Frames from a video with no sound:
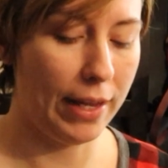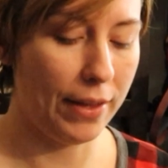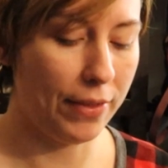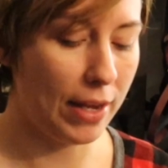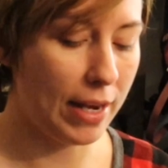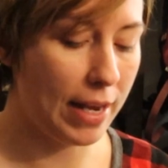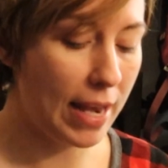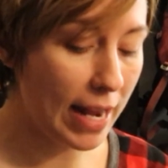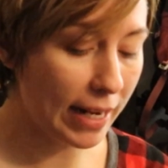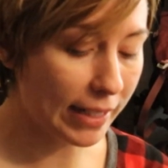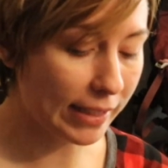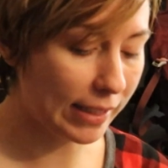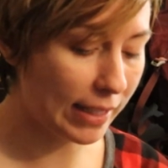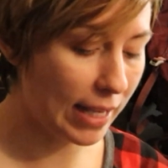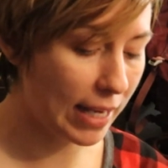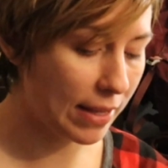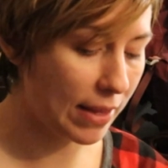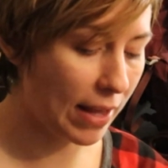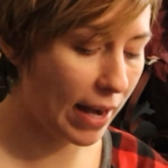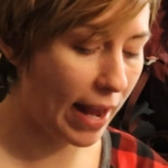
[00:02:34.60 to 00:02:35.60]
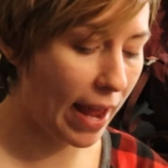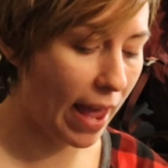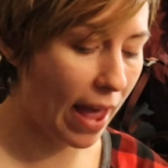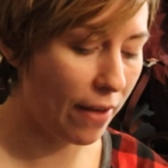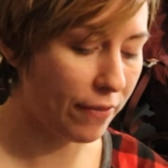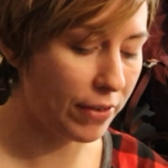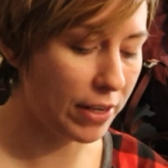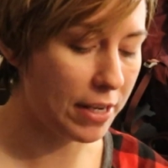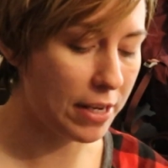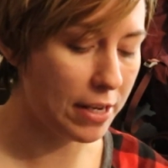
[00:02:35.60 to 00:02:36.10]
The next thing that I
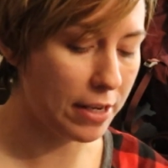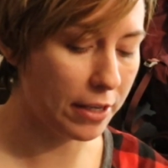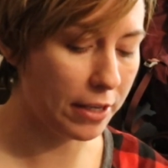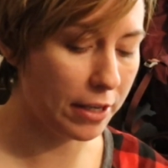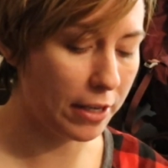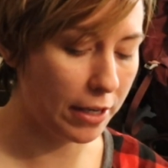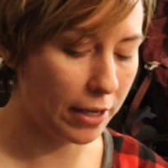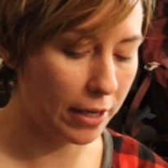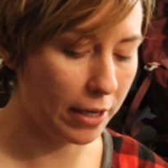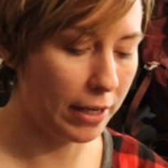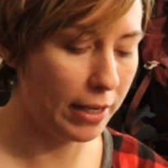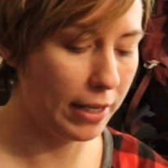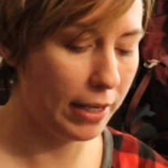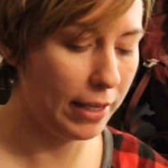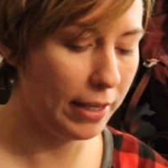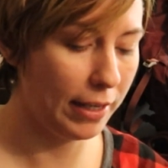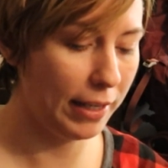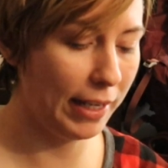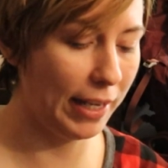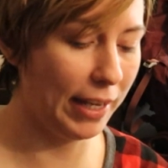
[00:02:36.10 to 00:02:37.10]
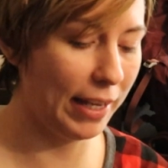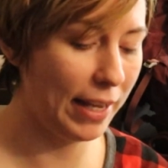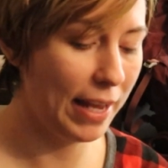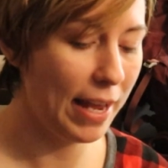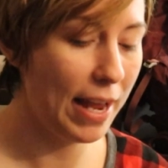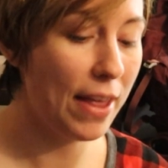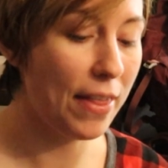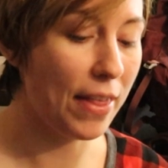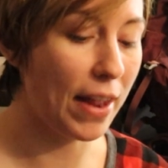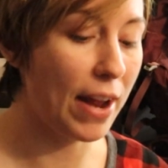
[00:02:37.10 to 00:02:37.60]
have in here
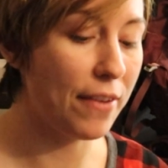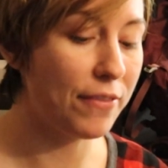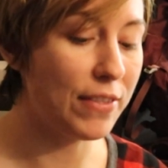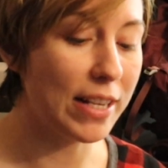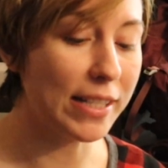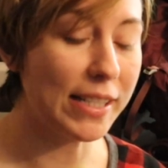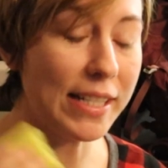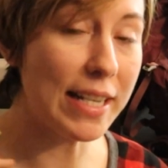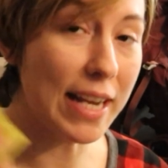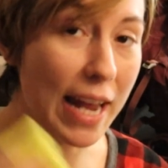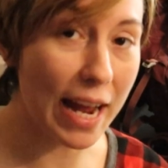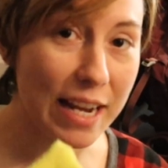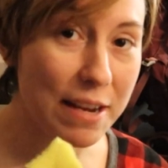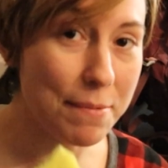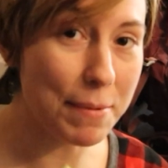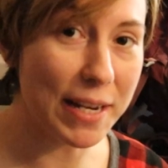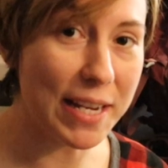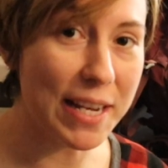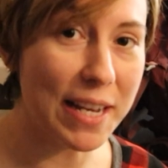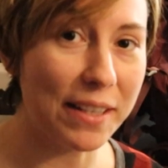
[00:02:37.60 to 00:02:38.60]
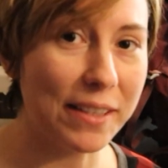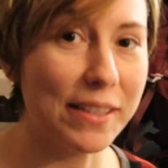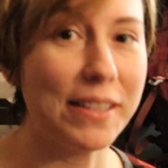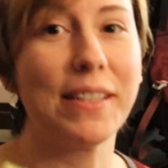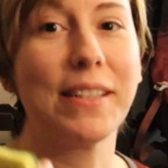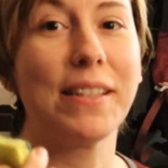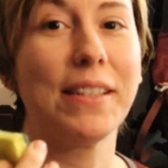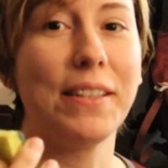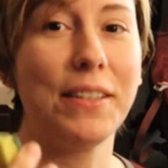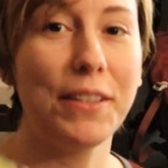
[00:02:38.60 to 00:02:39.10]
that I have not seen anybody
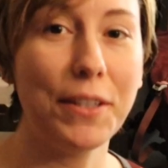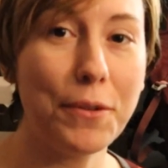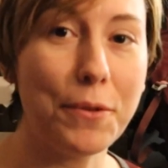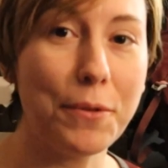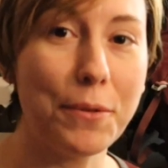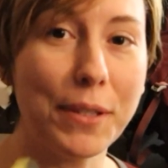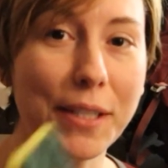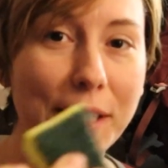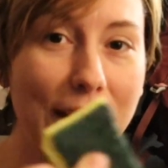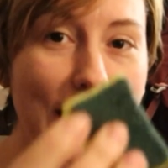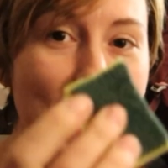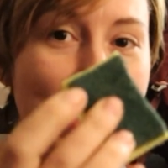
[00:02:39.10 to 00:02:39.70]
else use